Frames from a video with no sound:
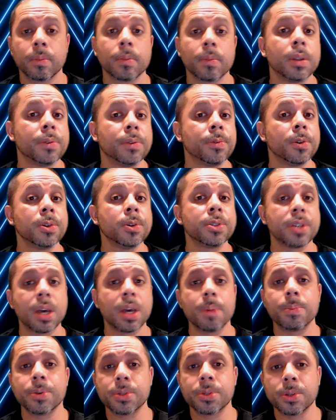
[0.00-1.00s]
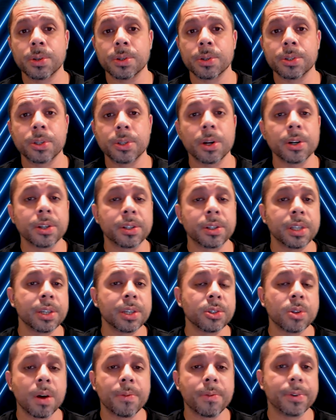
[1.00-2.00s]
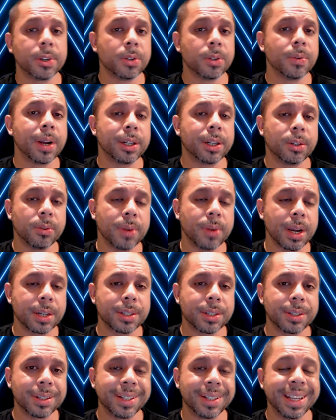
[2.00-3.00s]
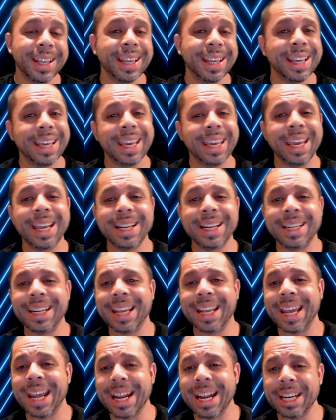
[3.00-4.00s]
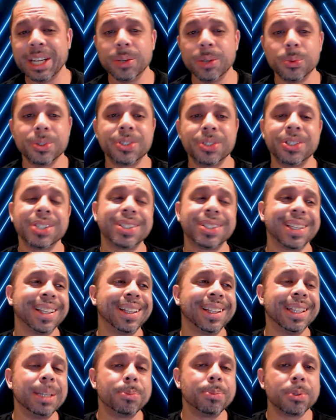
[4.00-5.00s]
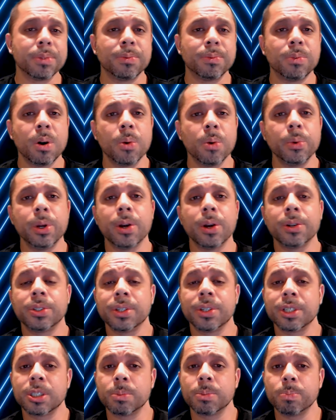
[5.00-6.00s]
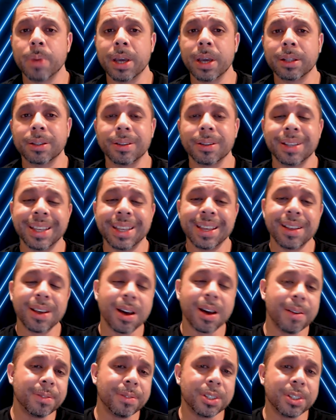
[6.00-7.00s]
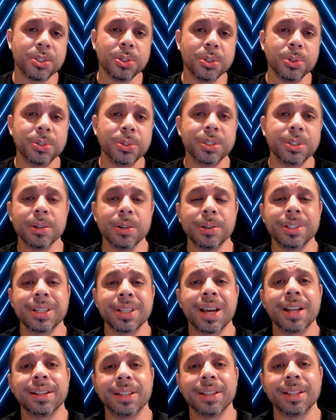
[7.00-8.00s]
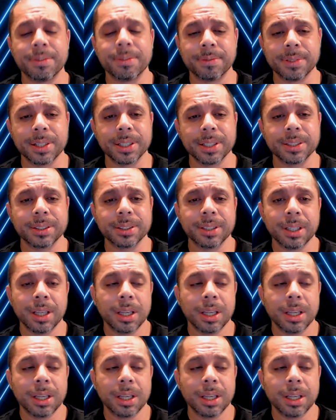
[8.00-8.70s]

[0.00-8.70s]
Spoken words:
The first episode started things off in the right direction, and the ending was just a glimpse of what we are to expect of this new series on Netflix.